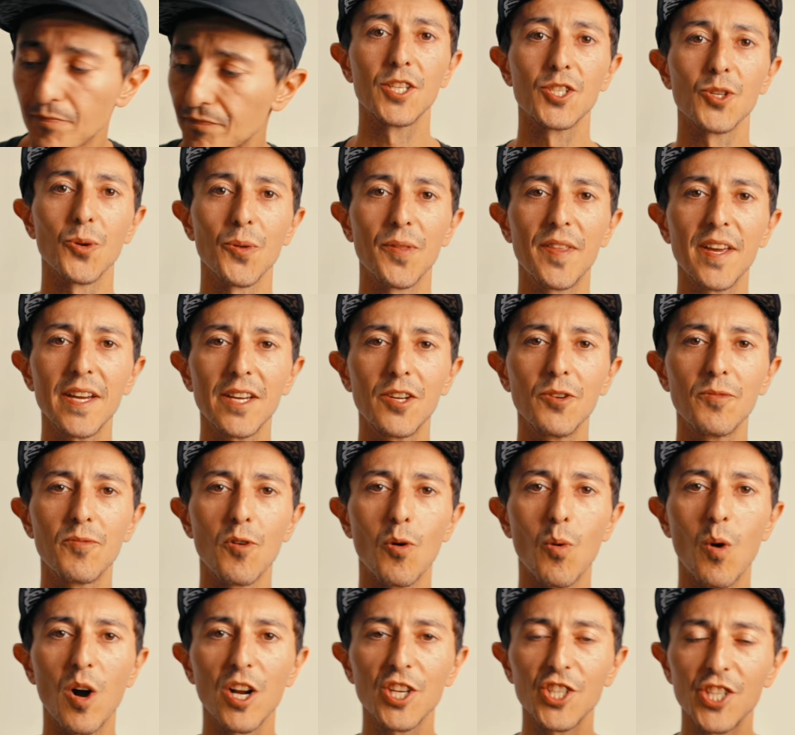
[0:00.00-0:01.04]
So thank you
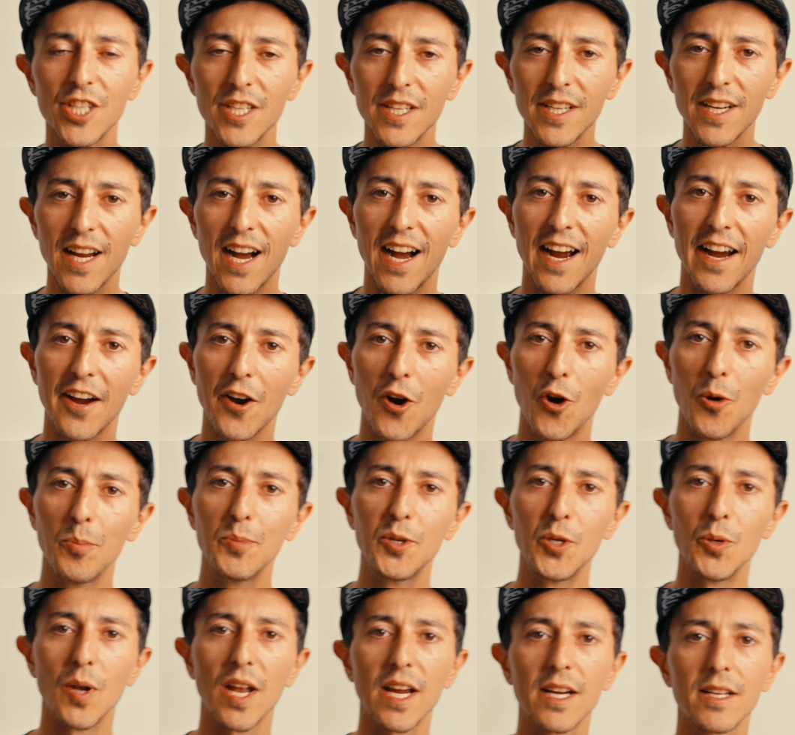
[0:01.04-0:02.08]
for watching. I hope
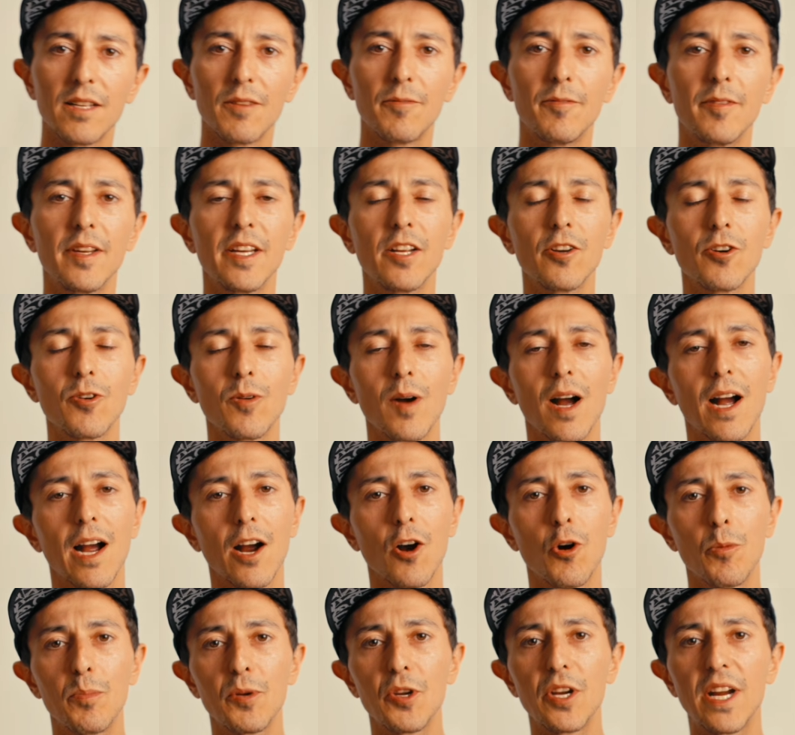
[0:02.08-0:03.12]
you liked the video. I
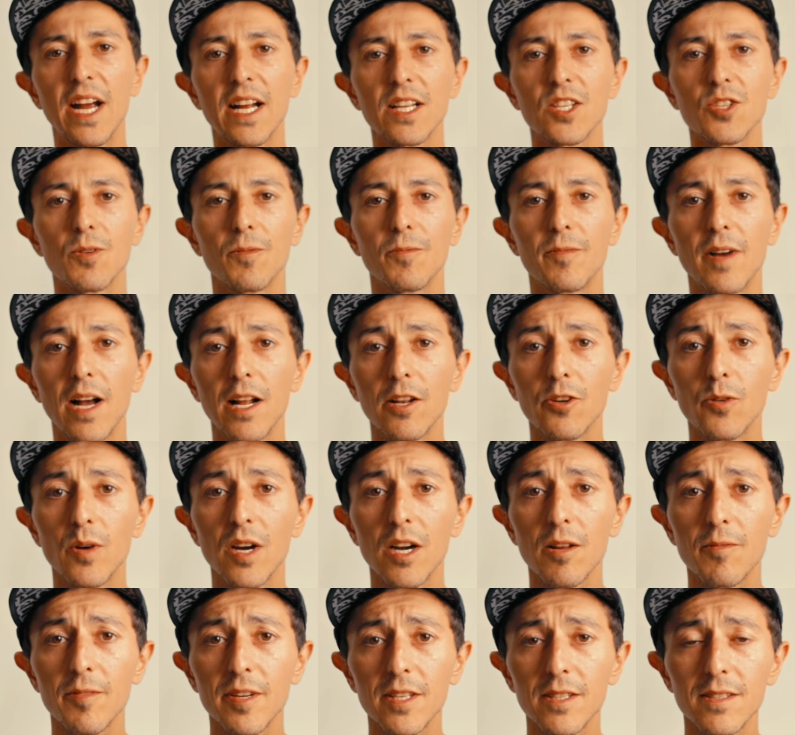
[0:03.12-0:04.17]
hope you got some value
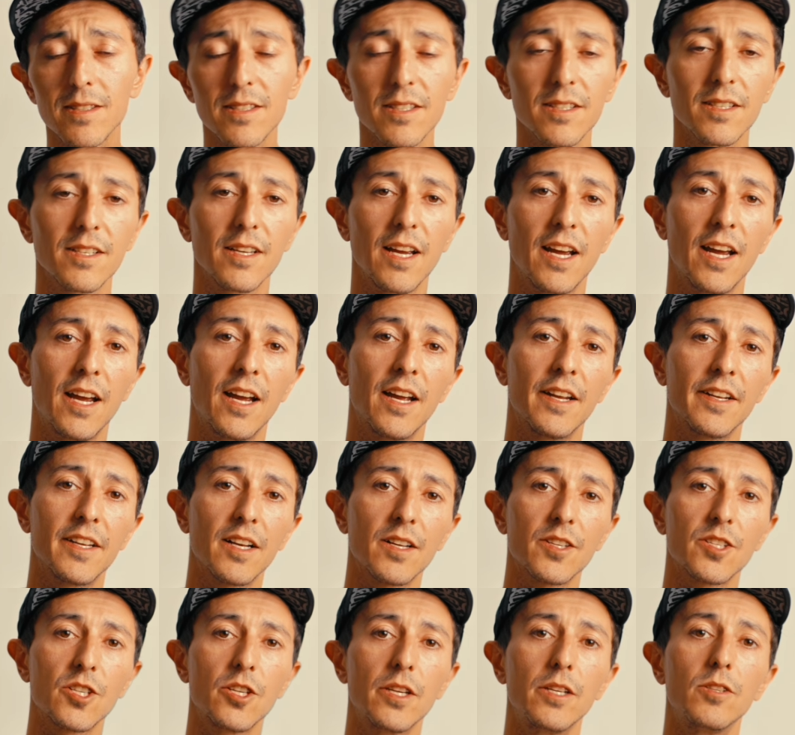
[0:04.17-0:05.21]
out of it and
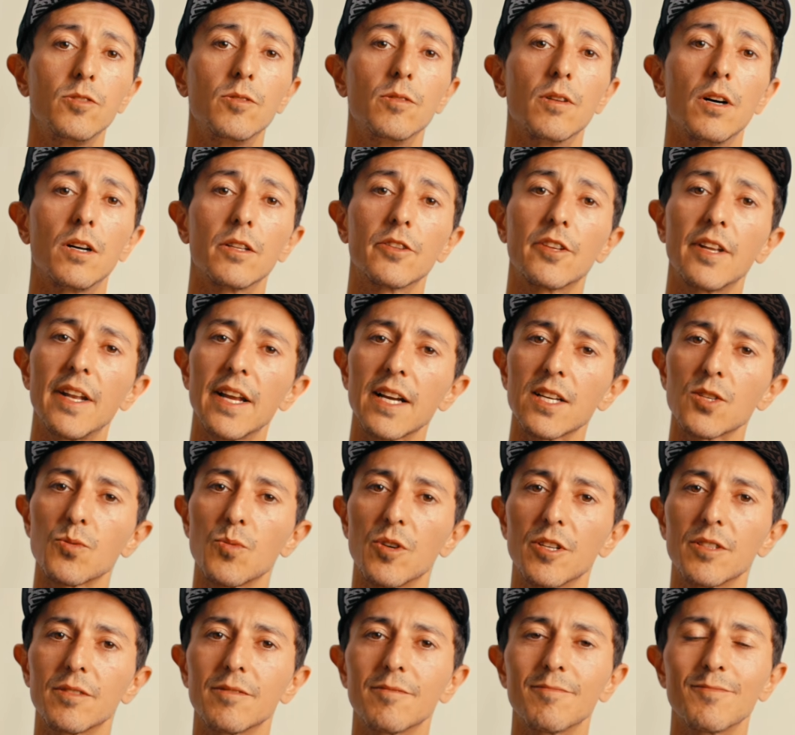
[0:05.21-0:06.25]
I'll see you on the next
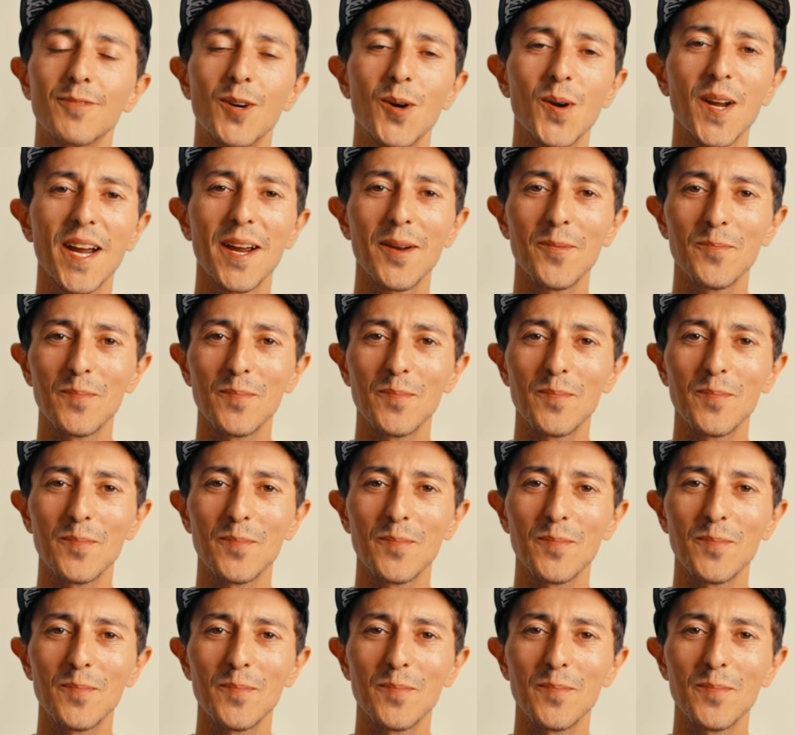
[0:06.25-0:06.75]
one. Okay,